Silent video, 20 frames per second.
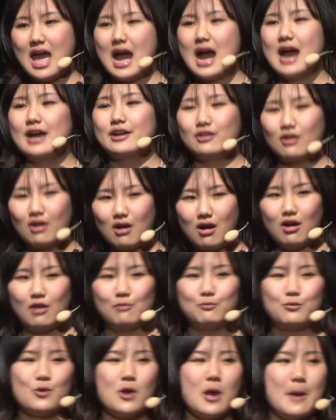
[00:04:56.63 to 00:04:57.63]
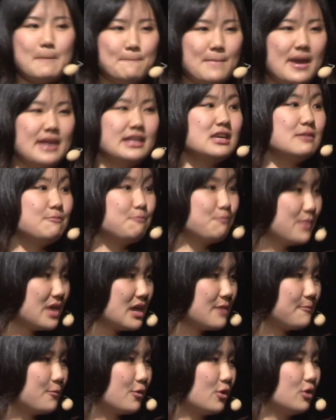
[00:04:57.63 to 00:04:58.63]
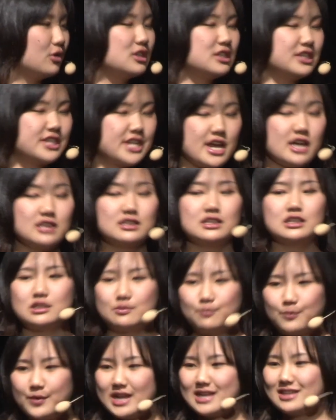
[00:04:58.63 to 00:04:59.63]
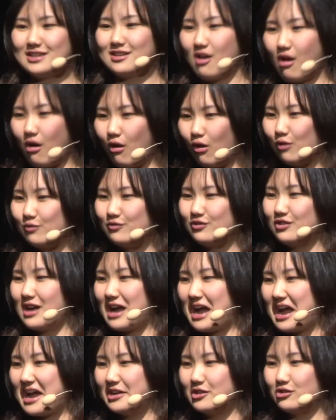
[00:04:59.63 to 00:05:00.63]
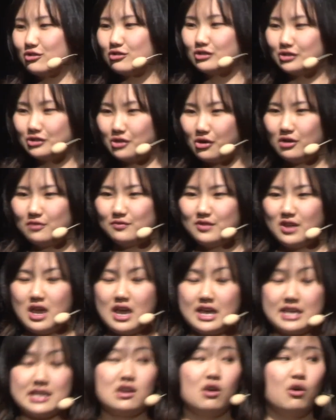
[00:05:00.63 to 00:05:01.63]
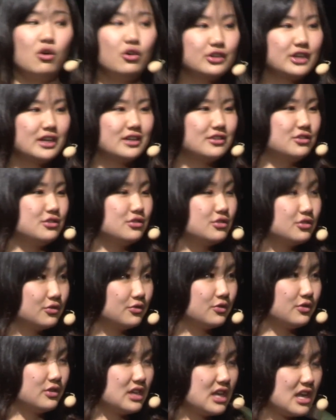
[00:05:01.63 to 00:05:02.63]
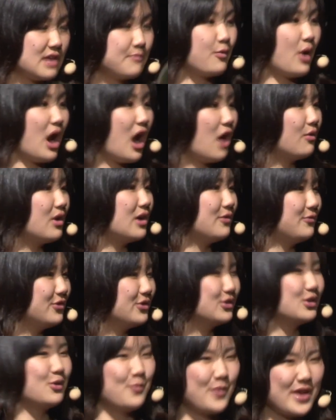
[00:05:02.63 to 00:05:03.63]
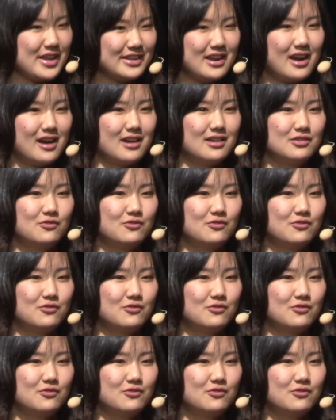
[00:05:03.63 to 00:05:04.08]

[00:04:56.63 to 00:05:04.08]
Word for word: I hope many people share the spirit of Aenokoto in order to keep our food better